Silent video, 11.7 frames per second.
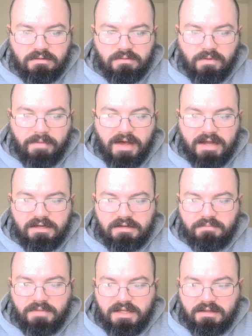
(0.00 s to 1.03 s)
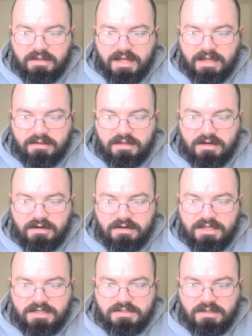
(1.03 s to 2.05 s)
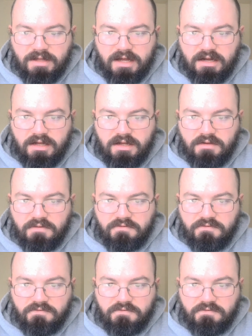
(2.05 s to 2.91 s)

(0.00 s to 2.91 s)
reminded me that there is a lot of